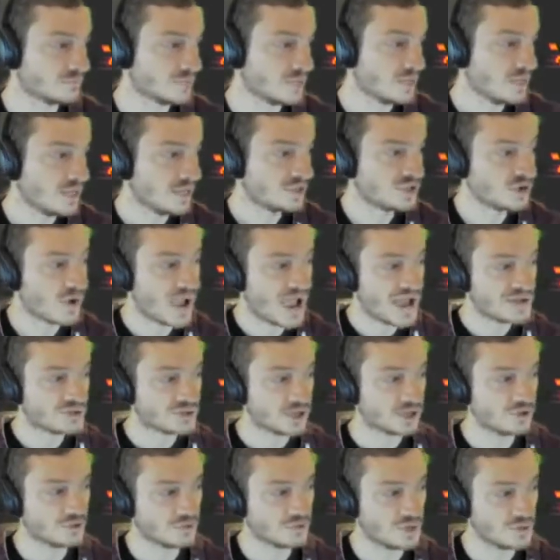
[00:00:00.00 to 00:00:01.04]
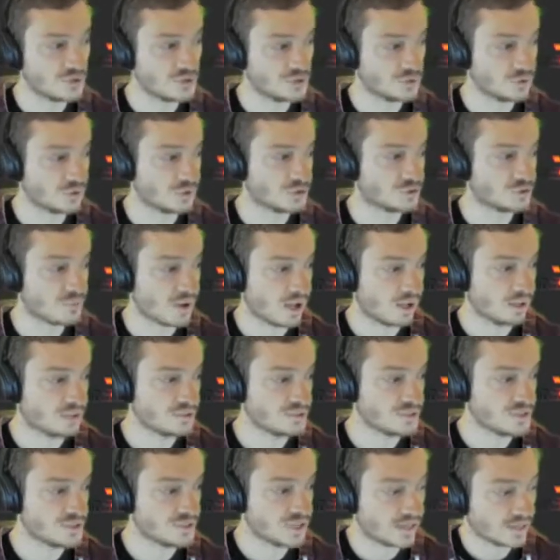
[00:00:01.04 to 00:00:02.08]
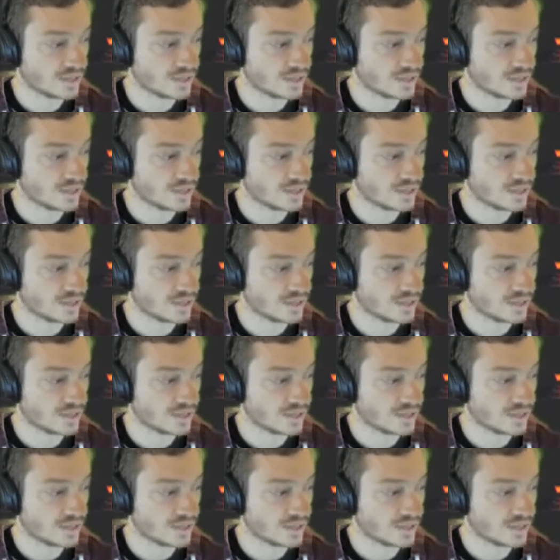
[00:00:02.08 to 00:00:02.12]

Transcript: And so as I create storage policies,